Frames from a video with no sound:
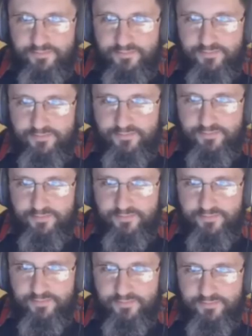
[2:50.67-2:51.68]

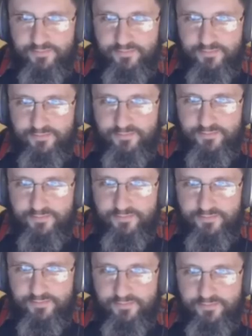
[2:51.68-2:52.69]

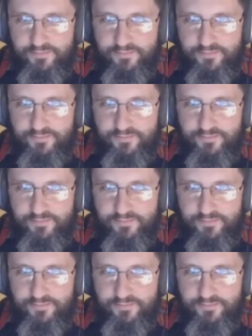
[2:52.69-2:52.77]
(no one is talking)